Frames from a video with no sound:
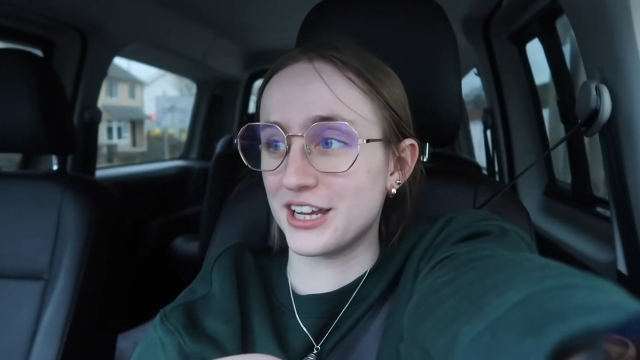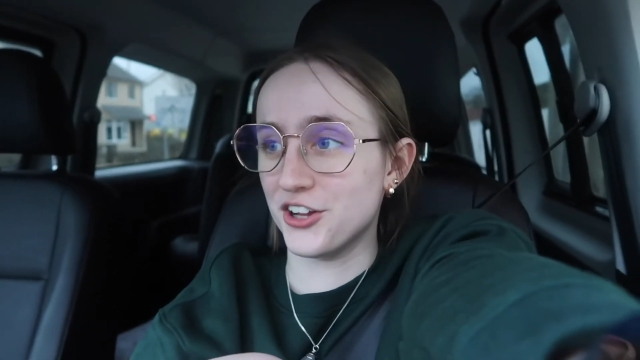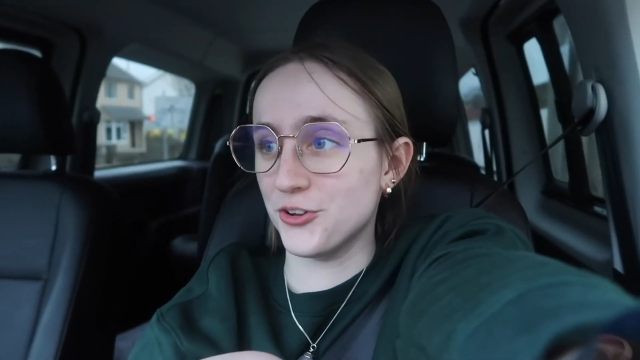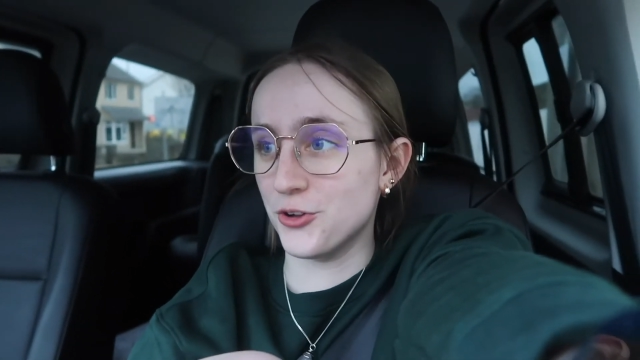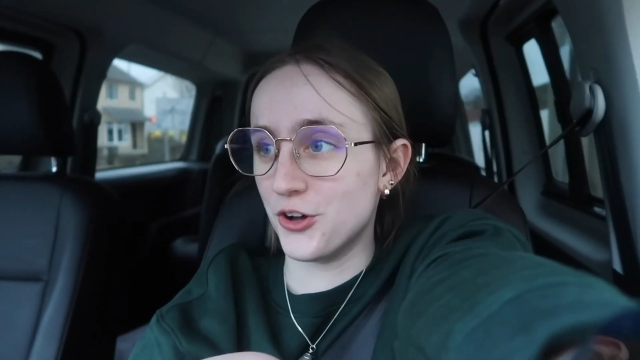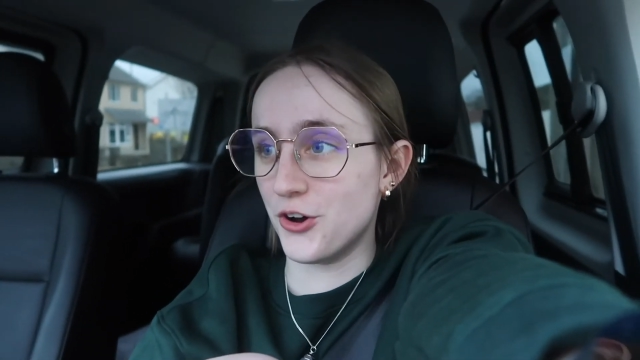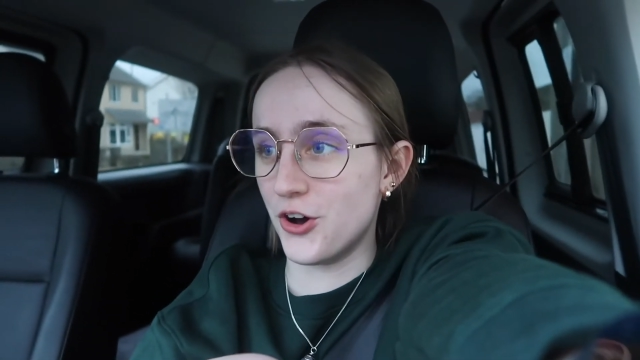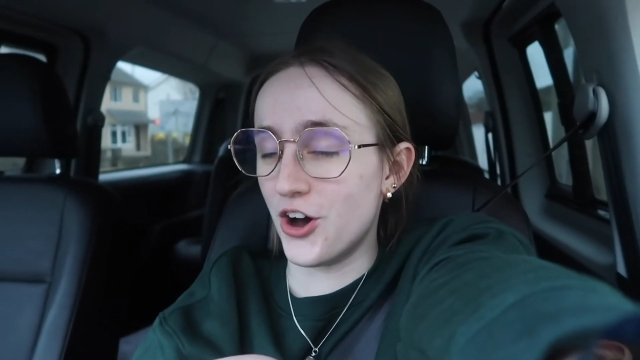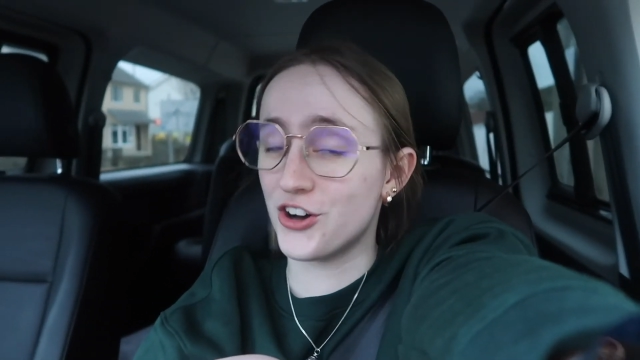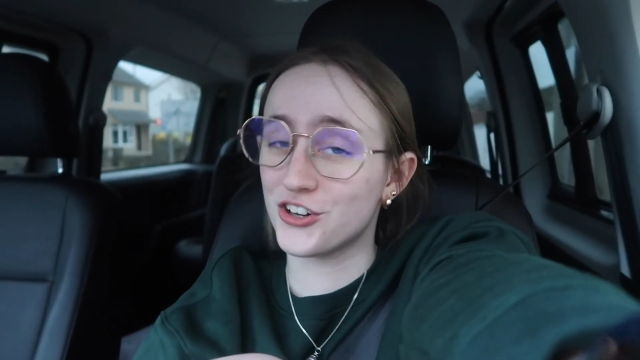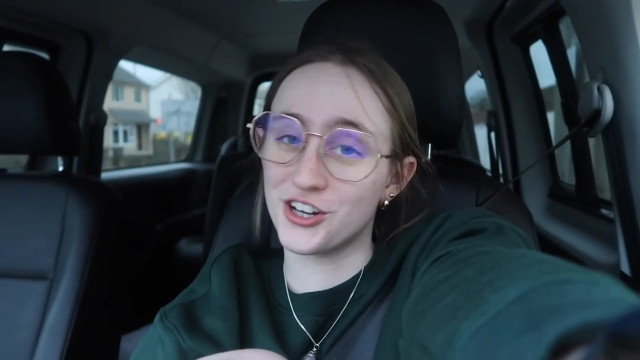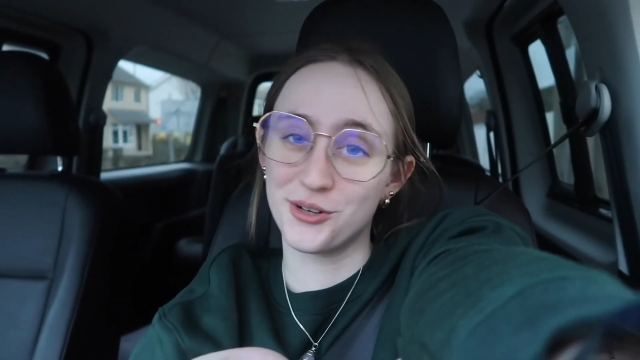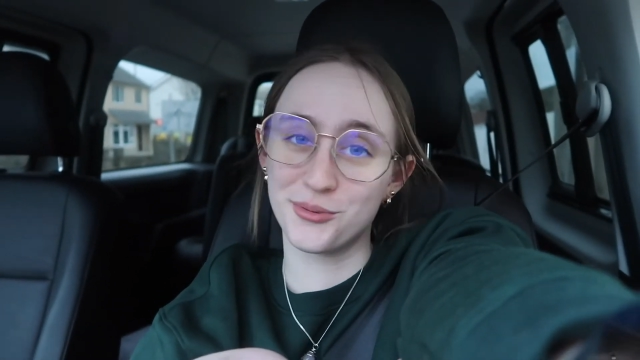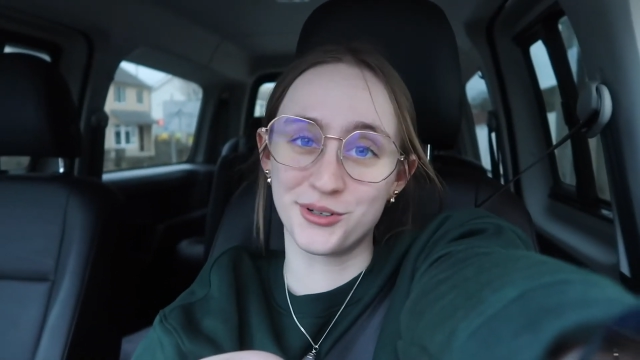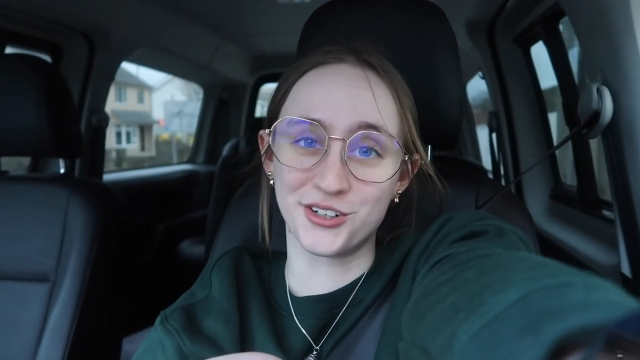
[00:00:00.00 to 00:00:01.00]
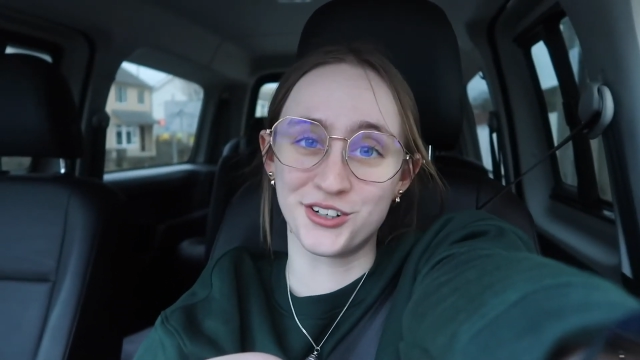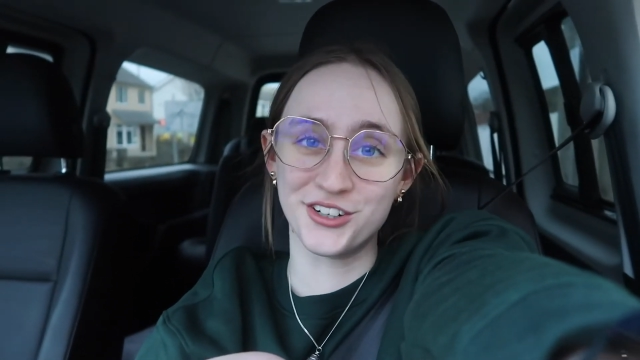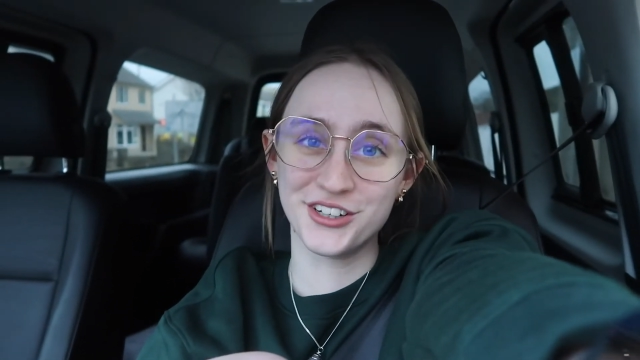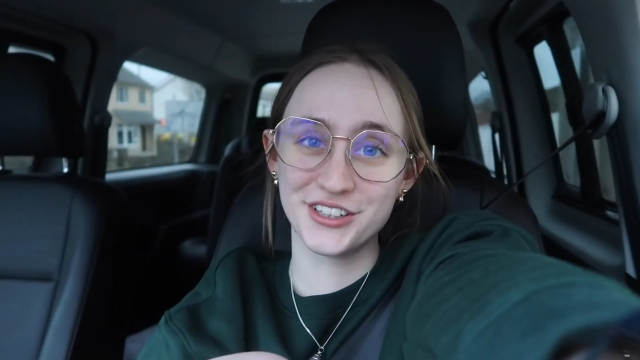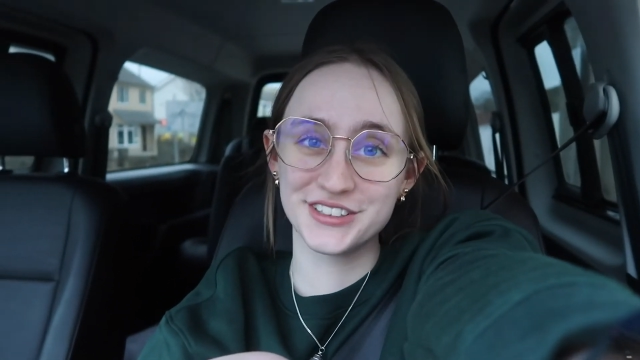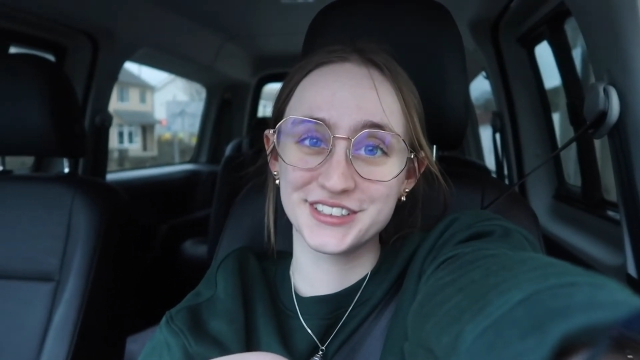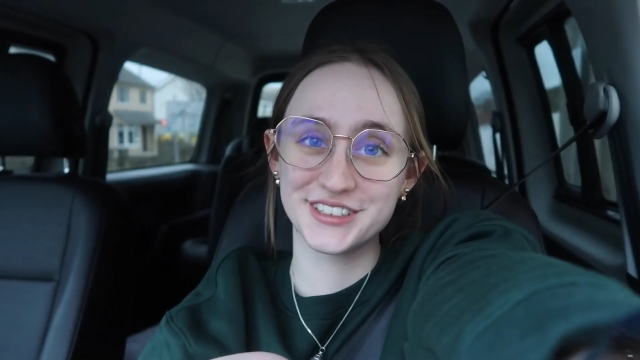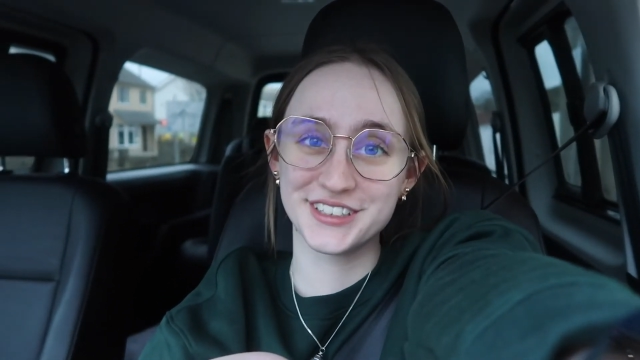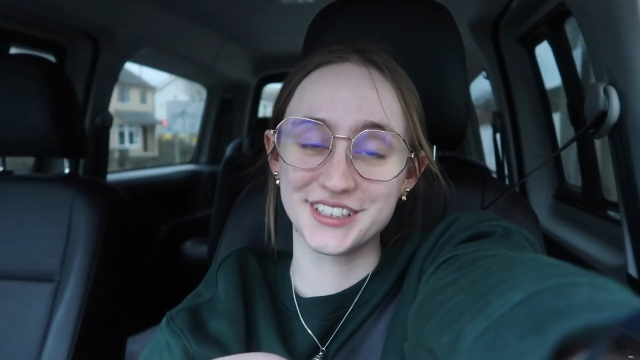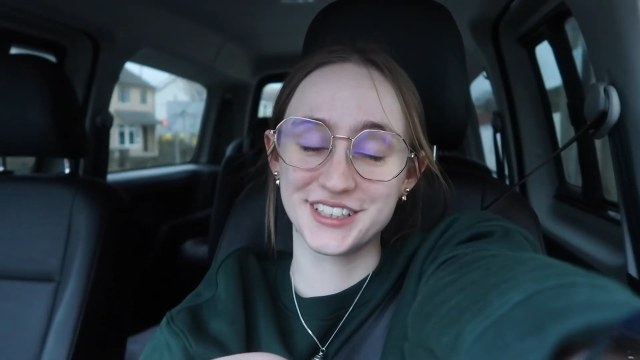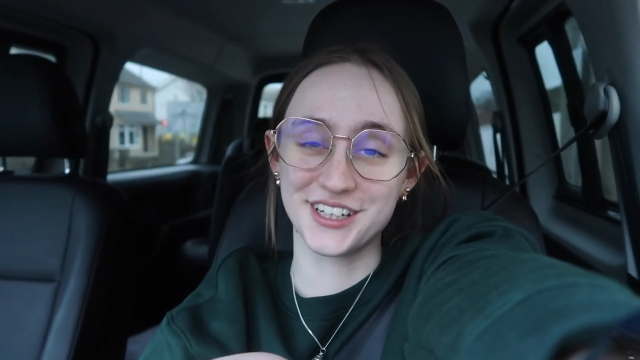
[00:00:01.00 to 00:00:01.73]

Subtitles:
little hot girl walk,